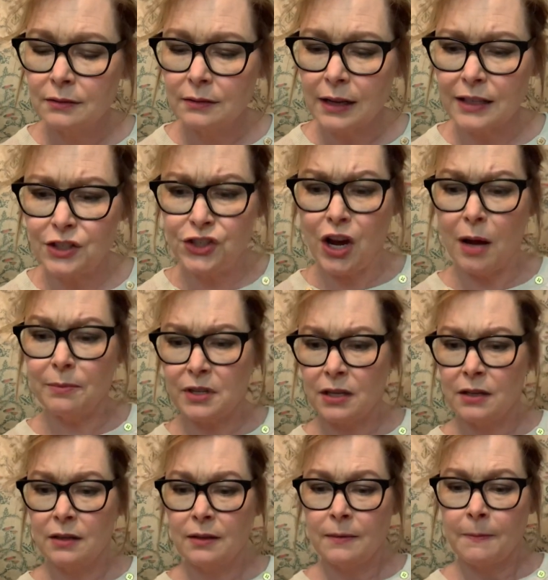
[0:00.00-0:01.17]
I jumped.
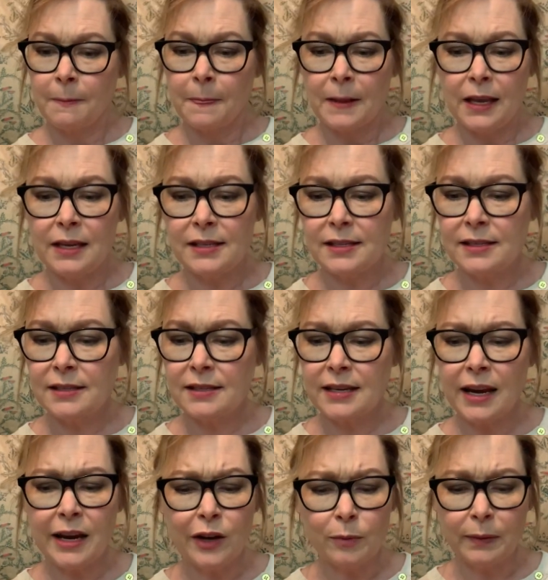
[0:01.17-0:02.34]
It is
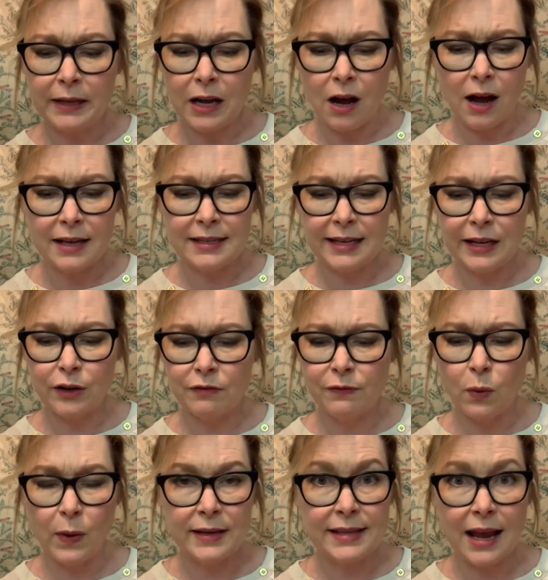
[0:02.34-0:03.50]
terribly odd to hear a
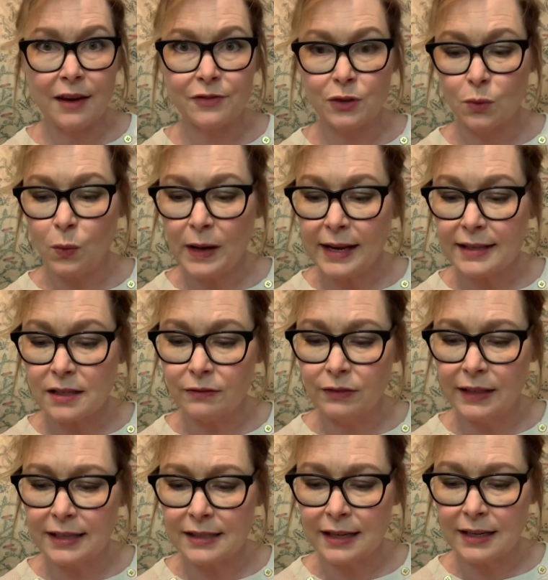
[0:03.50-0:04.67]
voice after weeks of
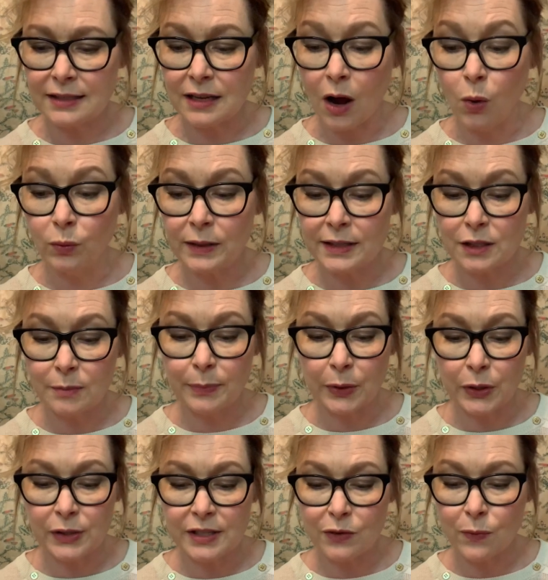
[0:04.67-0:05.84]
listening only to
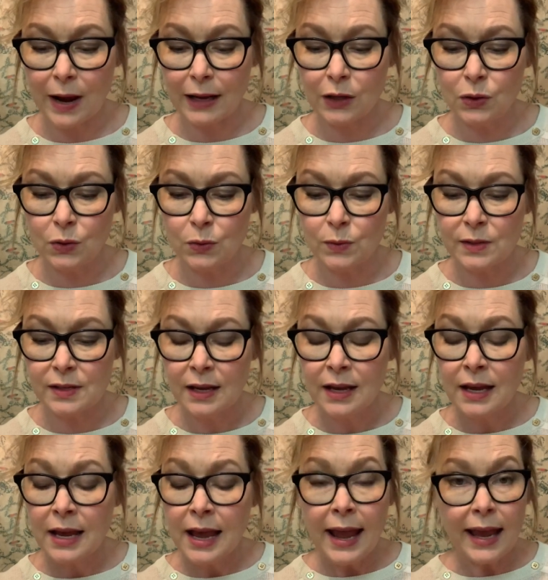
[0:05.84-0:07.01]
birds and raccoons,
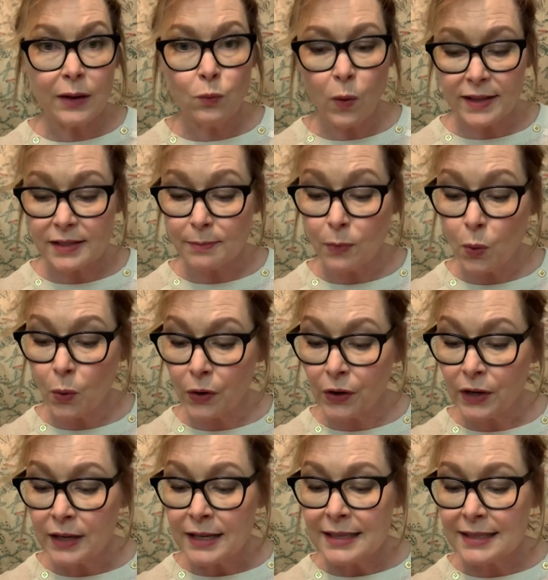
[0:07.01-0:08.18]
and what's more,
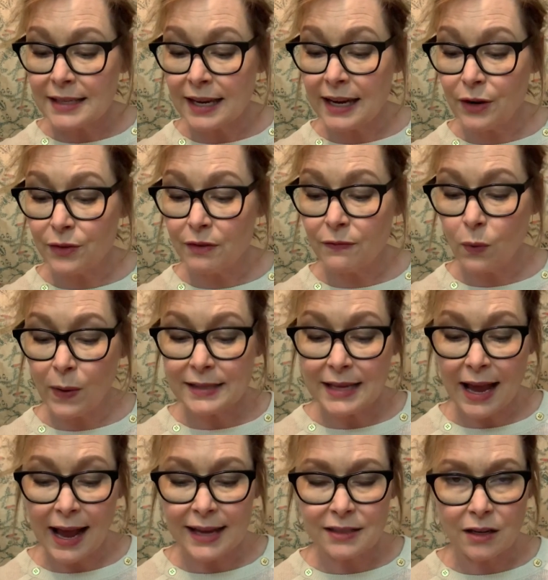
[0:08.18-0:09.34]
to hear the voice
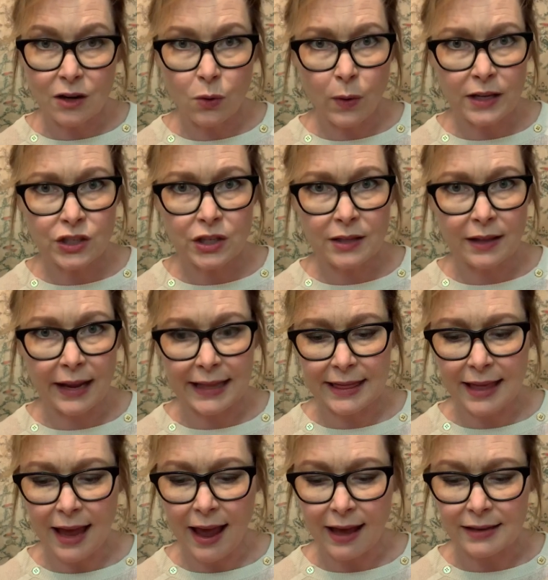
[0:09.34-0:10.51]
ask a question like
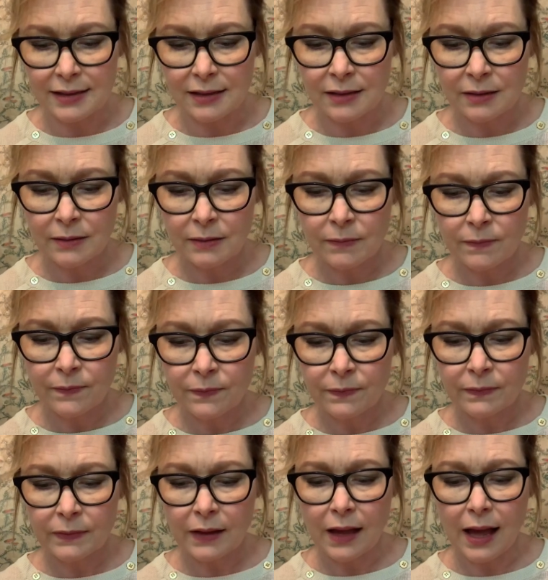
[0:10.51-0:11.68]
that.
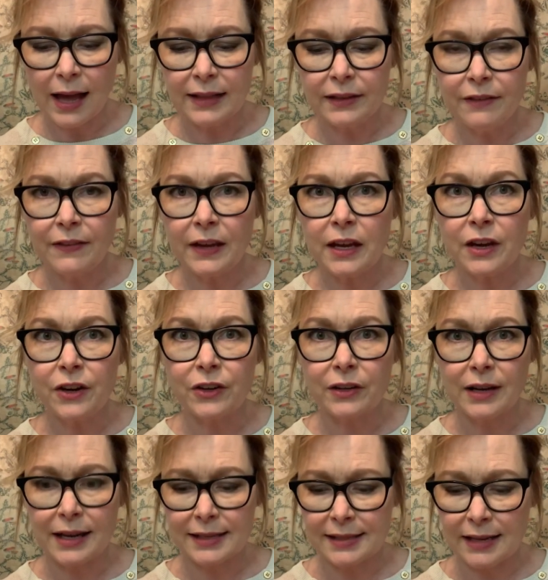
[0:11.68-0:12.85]
"I live here,"
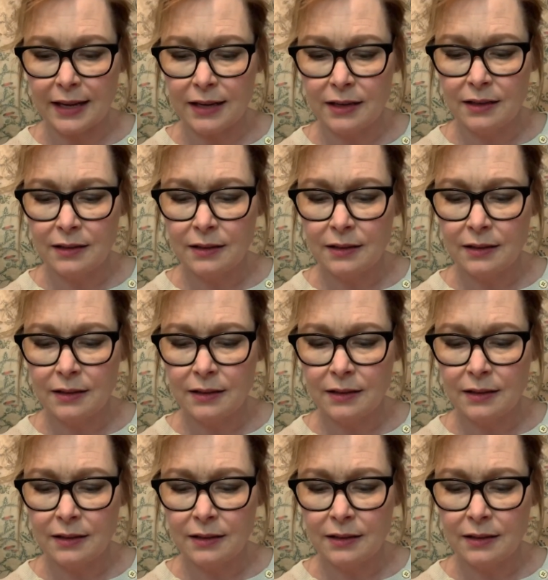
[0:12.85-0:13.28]
I said.